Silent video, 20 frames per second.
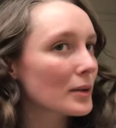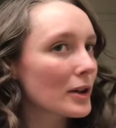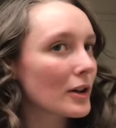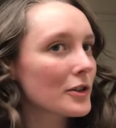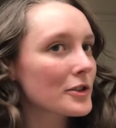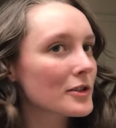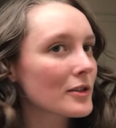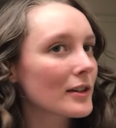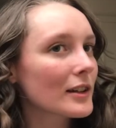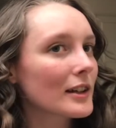
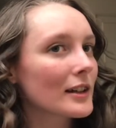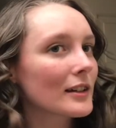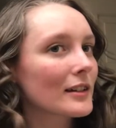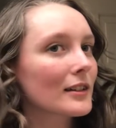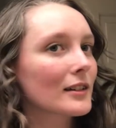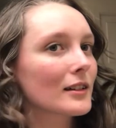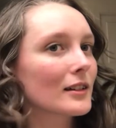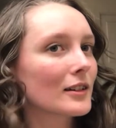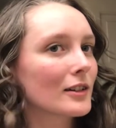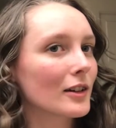also I think,
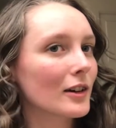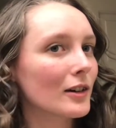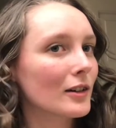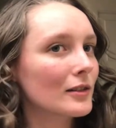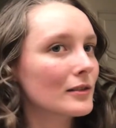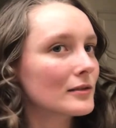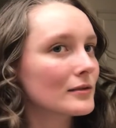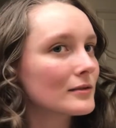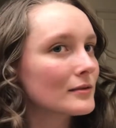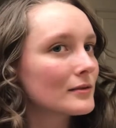you know,
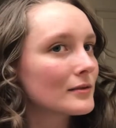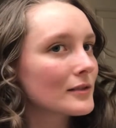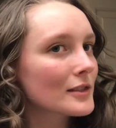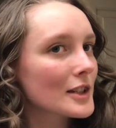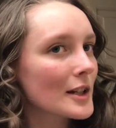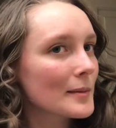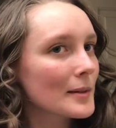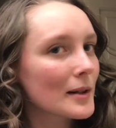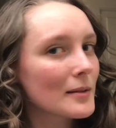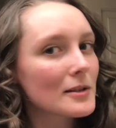
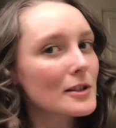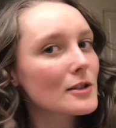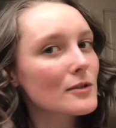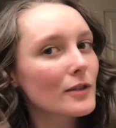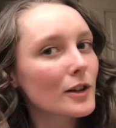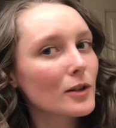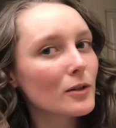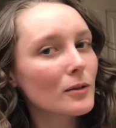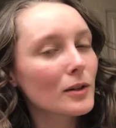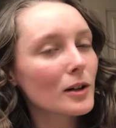sometimes it's
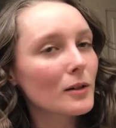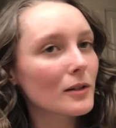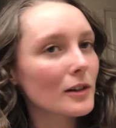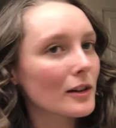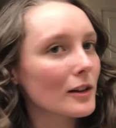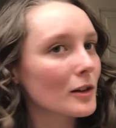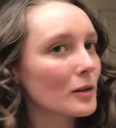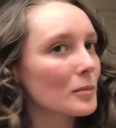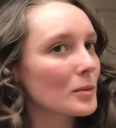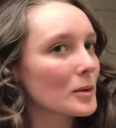fun to work with
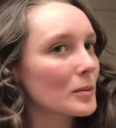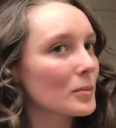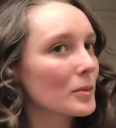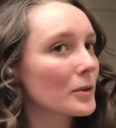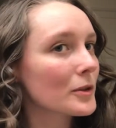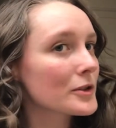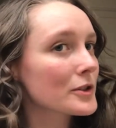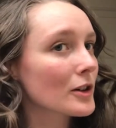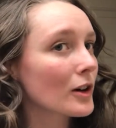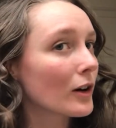other
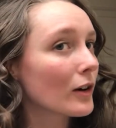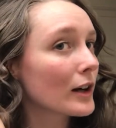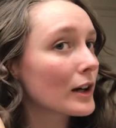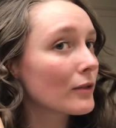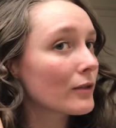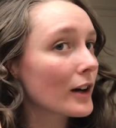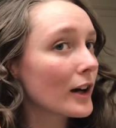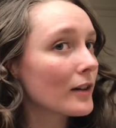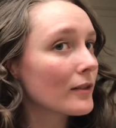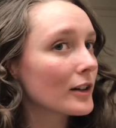people. So
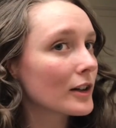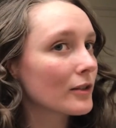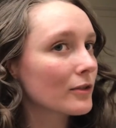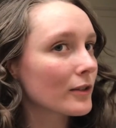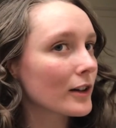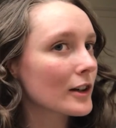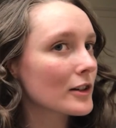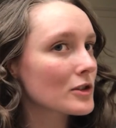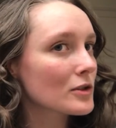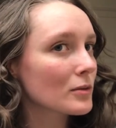if I have any
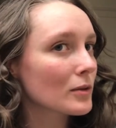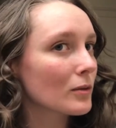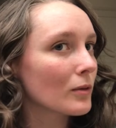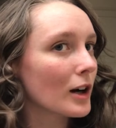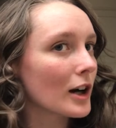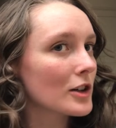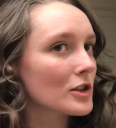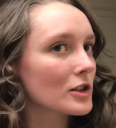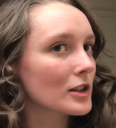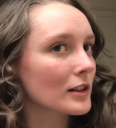friends who are
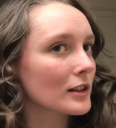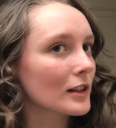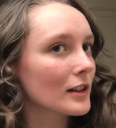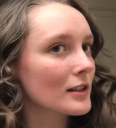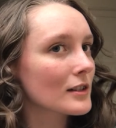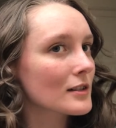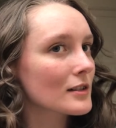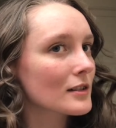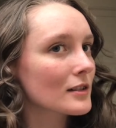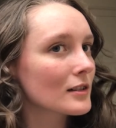watching
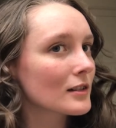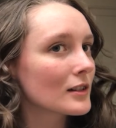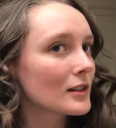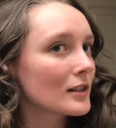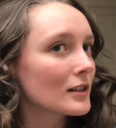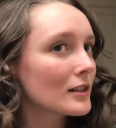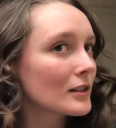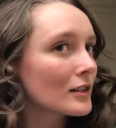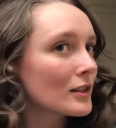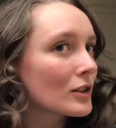this
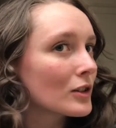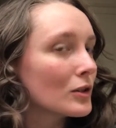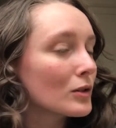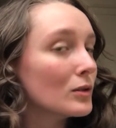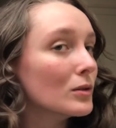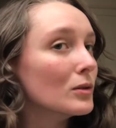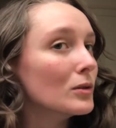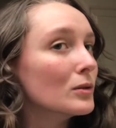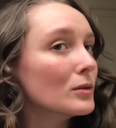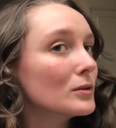
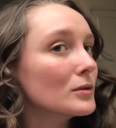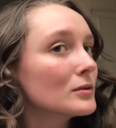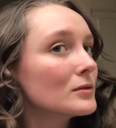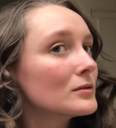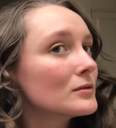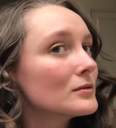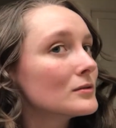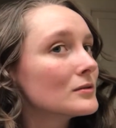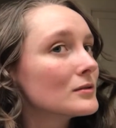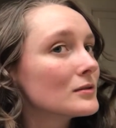who
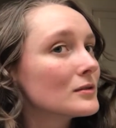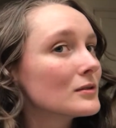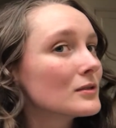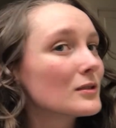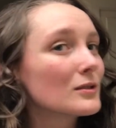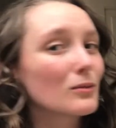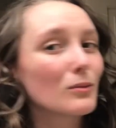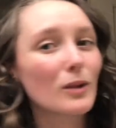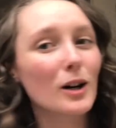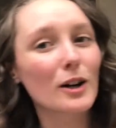
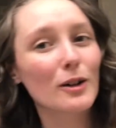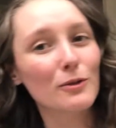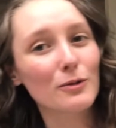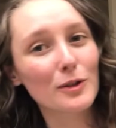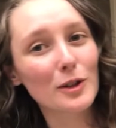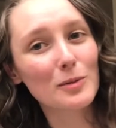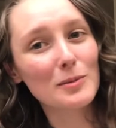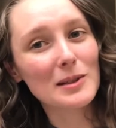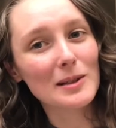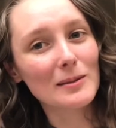want to
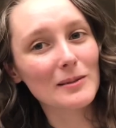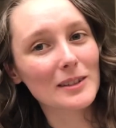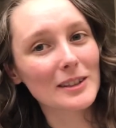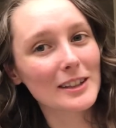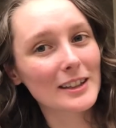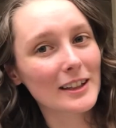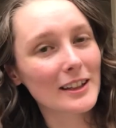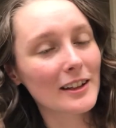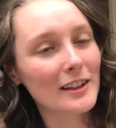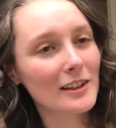film something
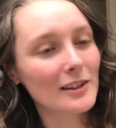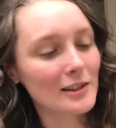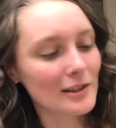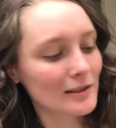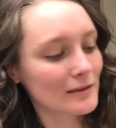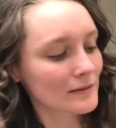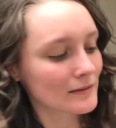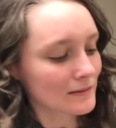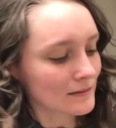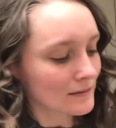together,
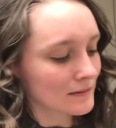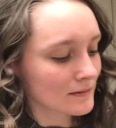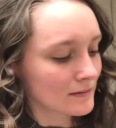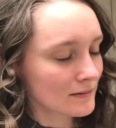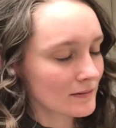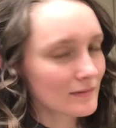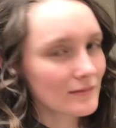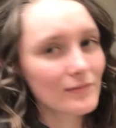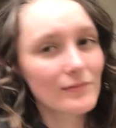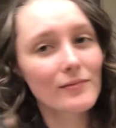
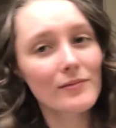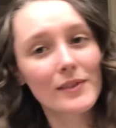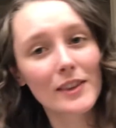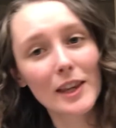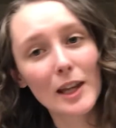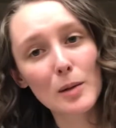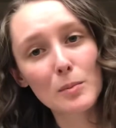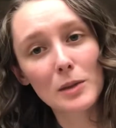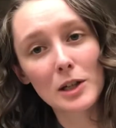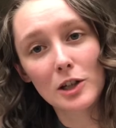
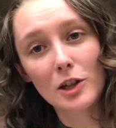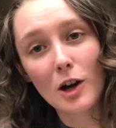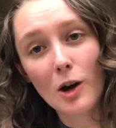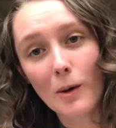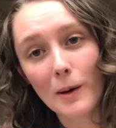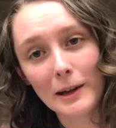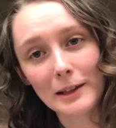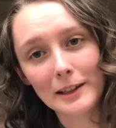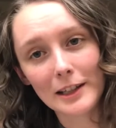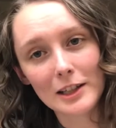let me know.
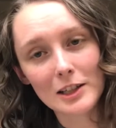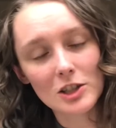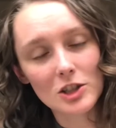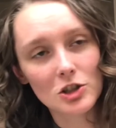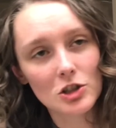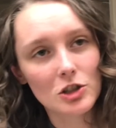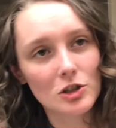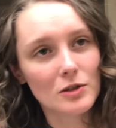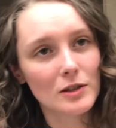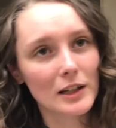I'd like to
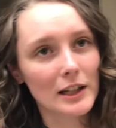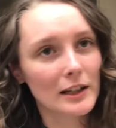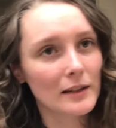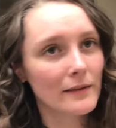do it.